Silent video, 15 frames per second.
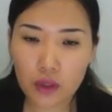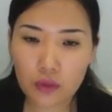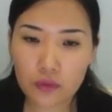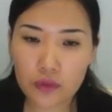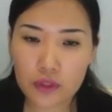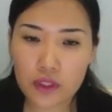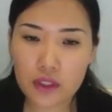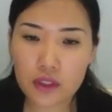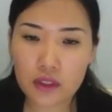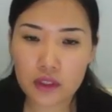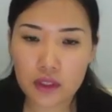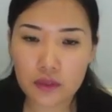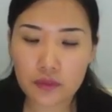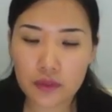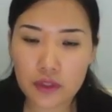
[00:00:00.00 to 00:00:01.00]
Foresee the
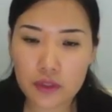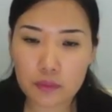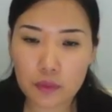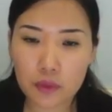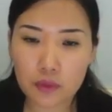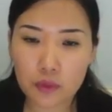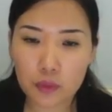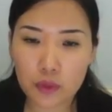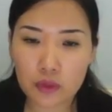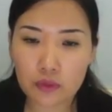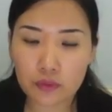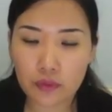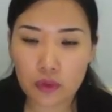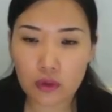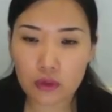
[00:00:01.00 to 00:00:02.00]
difference
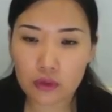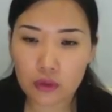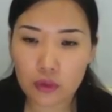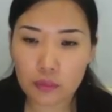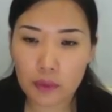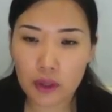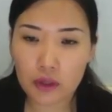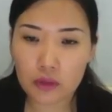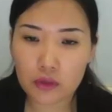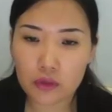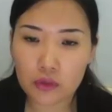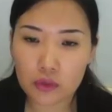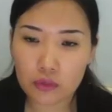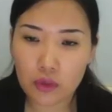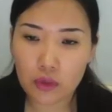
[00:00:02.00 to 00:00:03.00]
between for loop and
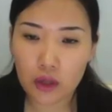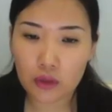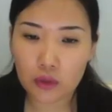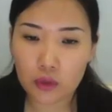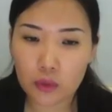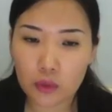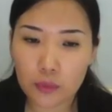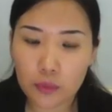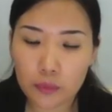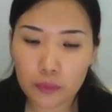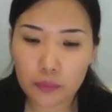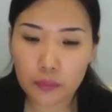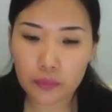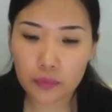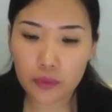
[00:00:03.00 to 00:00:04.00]
do while loop
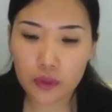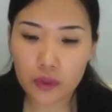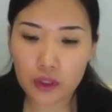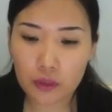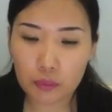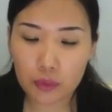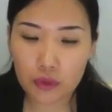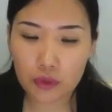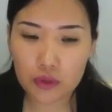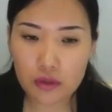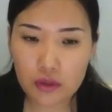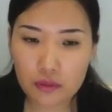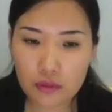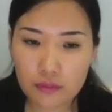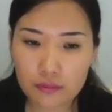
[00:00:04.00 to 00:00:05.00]
in a
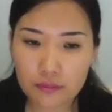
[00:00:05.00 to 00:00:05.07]
process.